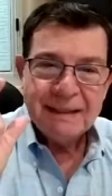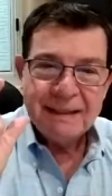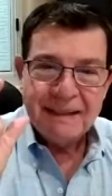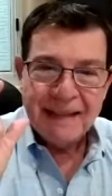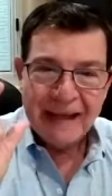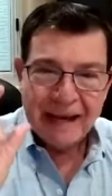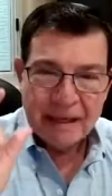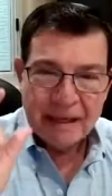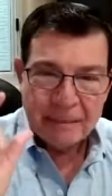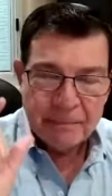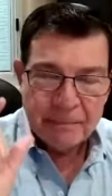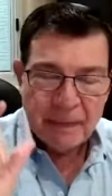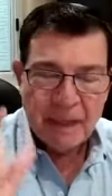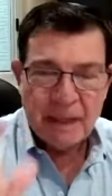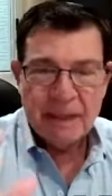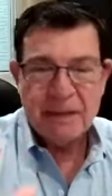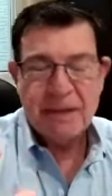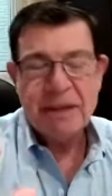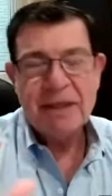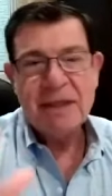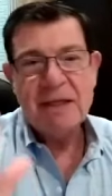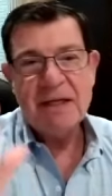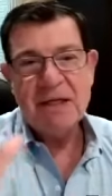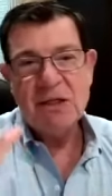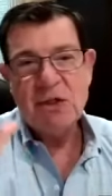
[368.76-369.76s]
That
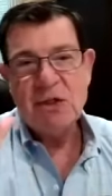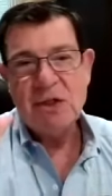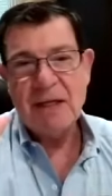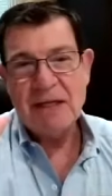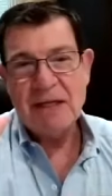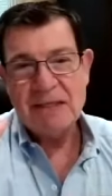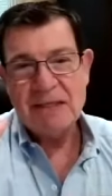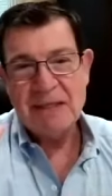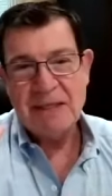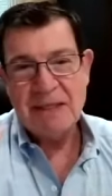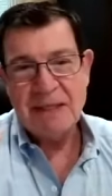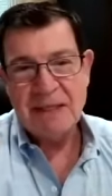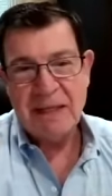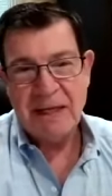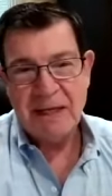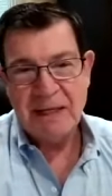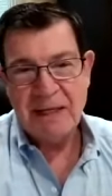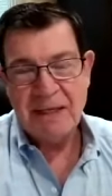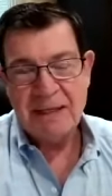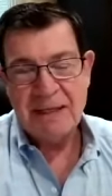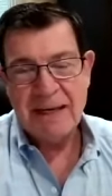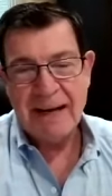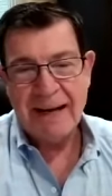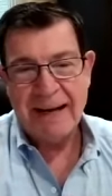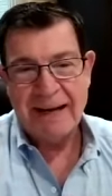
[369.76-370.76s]
month is
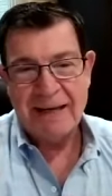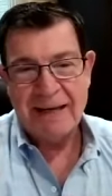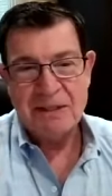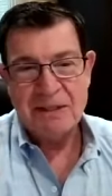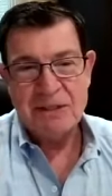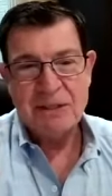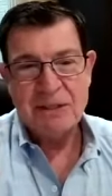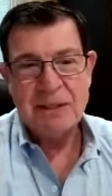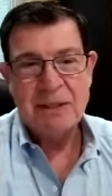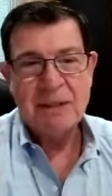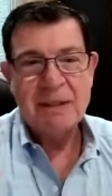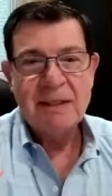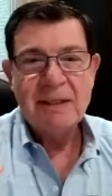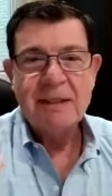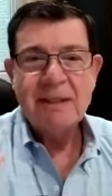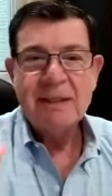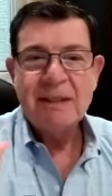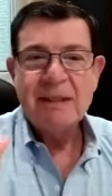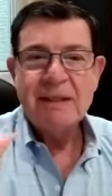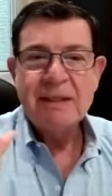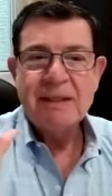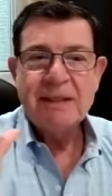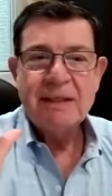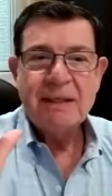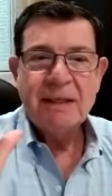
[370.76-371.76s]
designated as
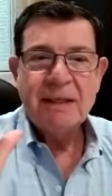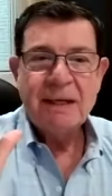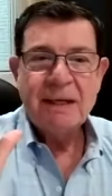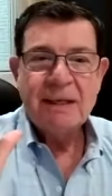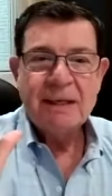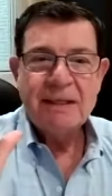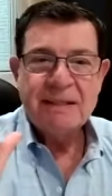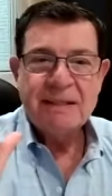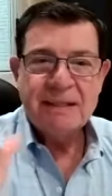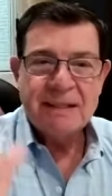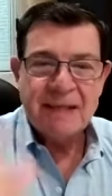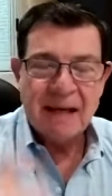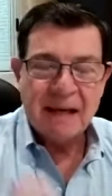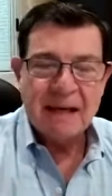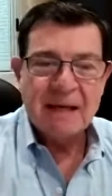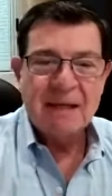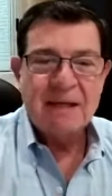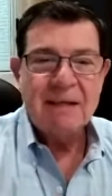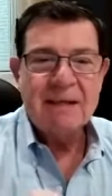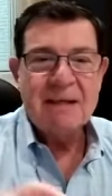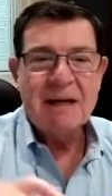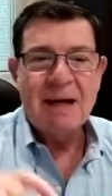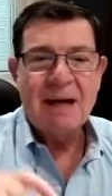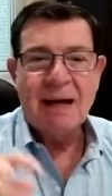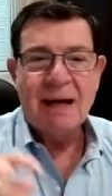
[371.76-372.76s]

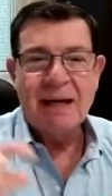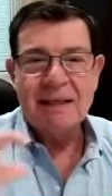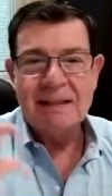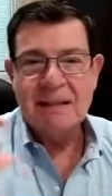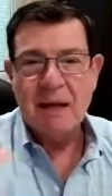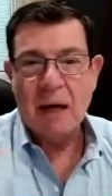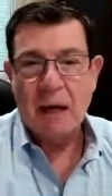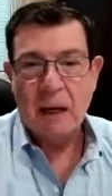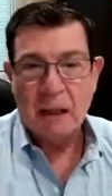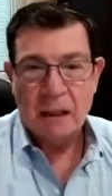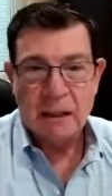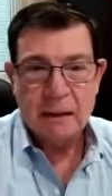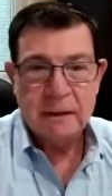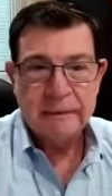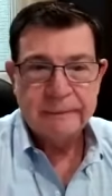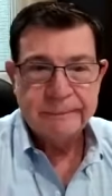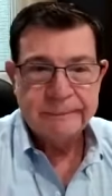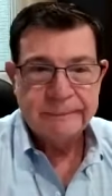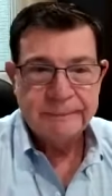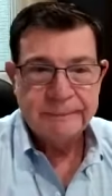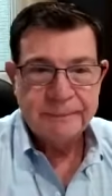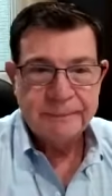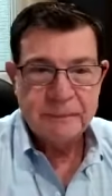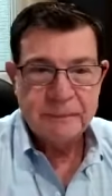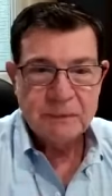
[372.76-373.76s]
second Adar
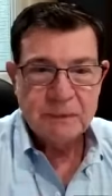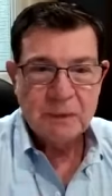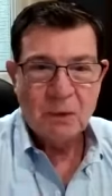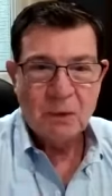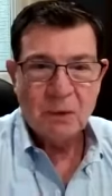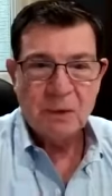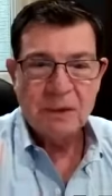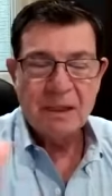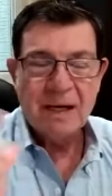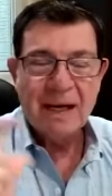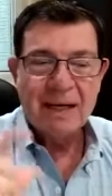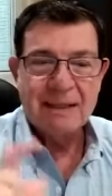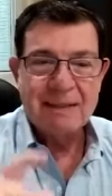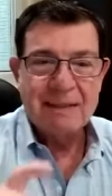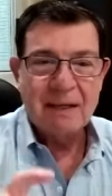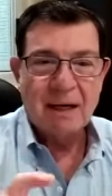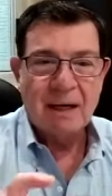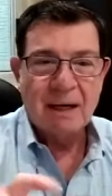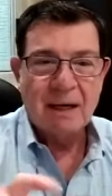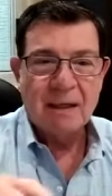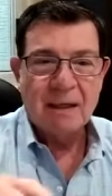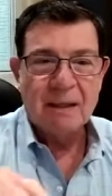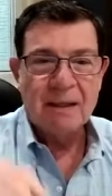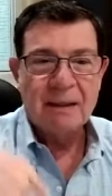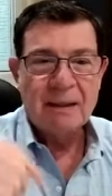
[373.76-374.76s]
or
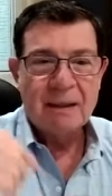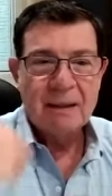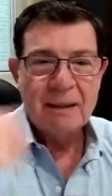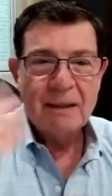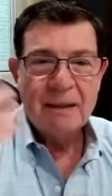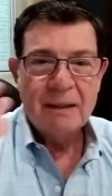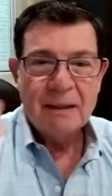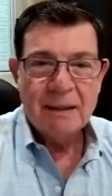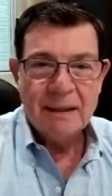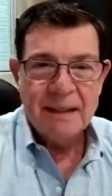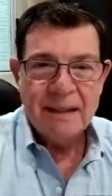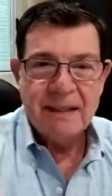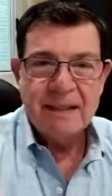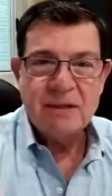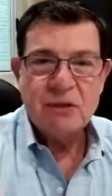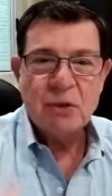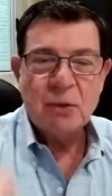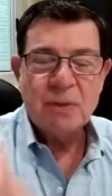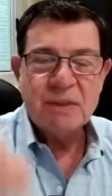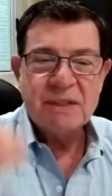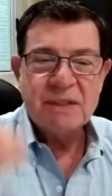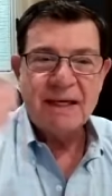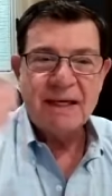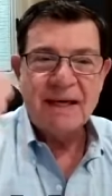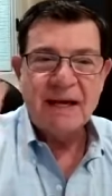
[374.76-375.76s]
Adar
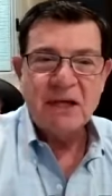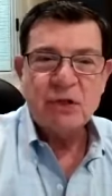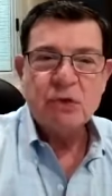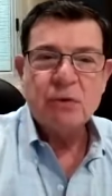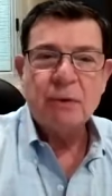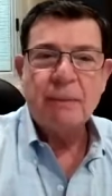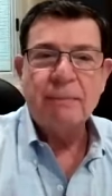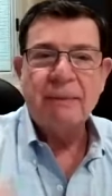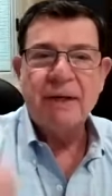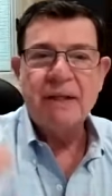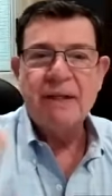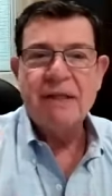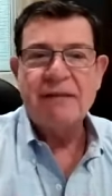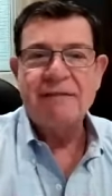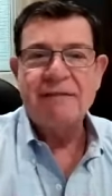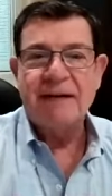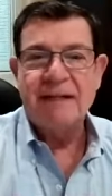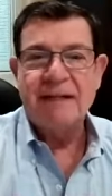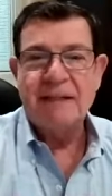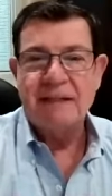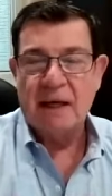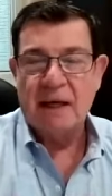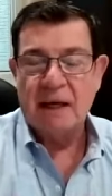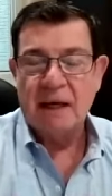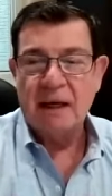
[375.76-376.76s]
so it's an extra month of
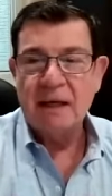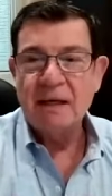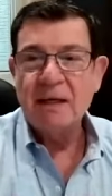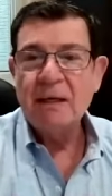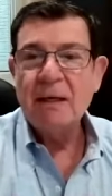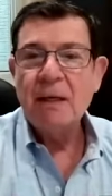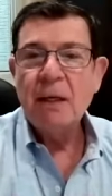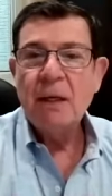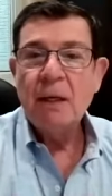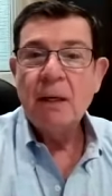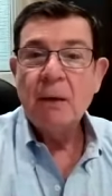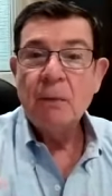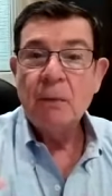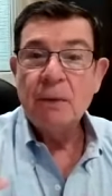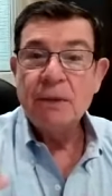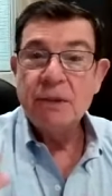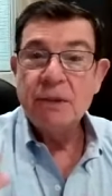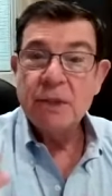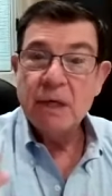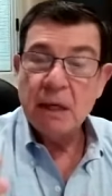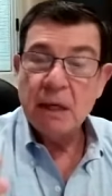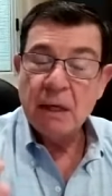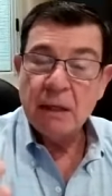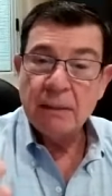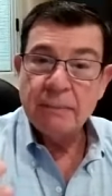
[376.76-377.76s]
Adar, which
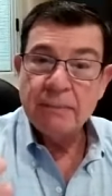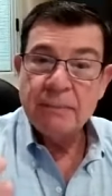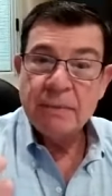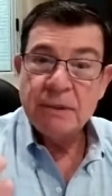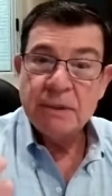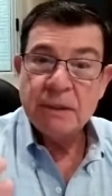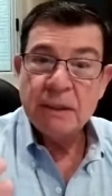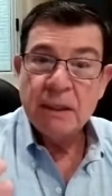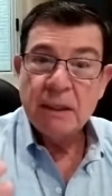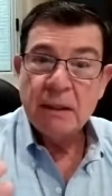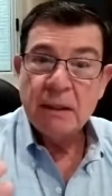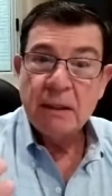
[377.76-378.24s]
comes